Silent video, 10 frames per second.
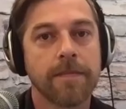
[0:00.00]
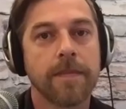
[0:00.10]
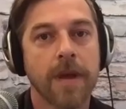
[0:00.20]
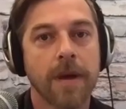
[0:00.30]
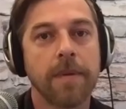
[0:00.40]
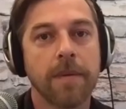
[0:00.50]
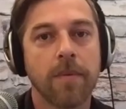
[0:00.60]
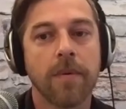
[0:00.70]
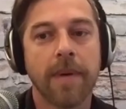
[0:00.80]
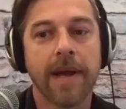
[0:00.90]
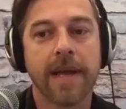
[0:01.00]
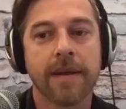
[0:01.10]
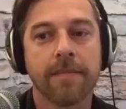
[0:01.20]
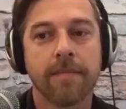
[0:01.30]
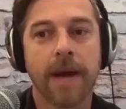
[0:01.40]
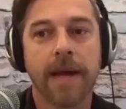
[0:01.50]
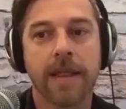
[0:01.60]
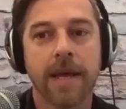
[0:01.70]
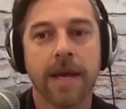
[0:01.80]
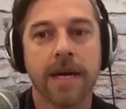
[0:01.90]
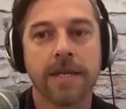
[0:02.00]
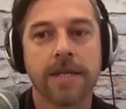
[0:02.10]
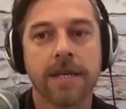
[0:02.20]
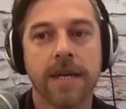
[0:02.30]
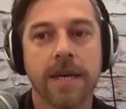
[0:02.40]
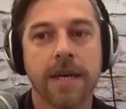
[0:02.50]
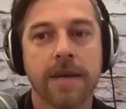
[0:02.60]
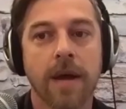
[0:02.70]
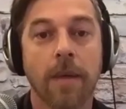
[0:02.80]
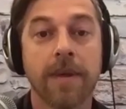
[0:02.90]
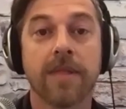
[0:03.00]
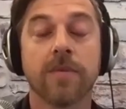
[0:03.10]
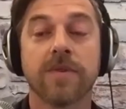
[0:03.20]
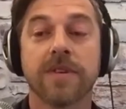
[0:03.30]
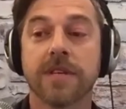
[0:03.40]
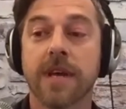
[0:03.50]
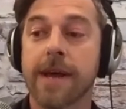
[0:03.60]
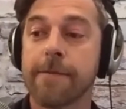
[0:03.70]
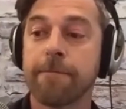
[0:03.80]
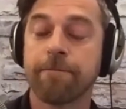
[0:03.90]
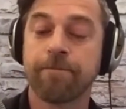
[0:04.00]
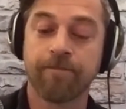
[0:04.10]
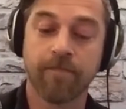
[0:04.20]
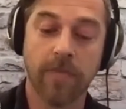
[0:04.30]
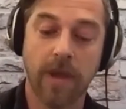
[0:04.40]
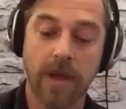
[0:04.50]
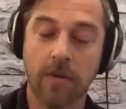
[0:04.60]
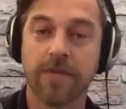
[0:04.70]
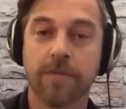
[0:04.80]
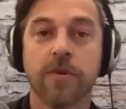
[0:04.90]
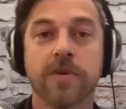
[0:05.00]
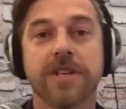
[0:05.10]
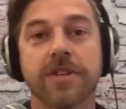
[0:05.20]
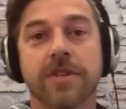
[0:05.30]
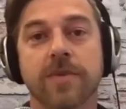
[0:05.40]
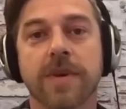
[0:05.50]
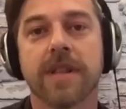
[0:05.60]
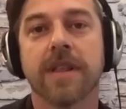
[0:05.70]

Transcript: Yeah, people were back in the arts. Yeah, I mean, there was help for musicians, weren't